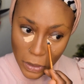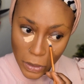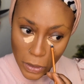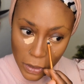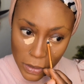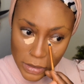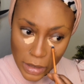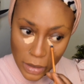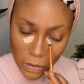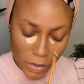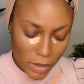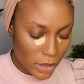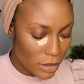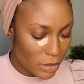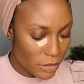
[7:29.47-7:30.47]
because I
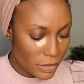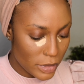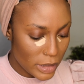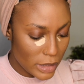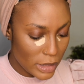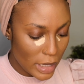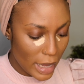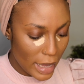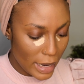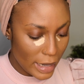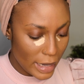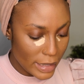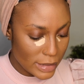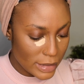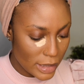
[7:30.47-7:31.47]
want a really
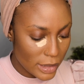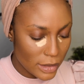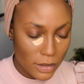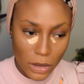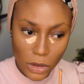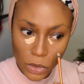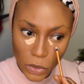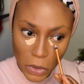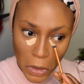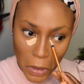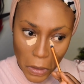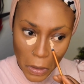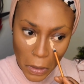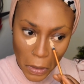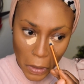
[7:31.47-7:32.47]
highlighted
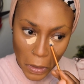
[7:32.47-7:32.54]
look.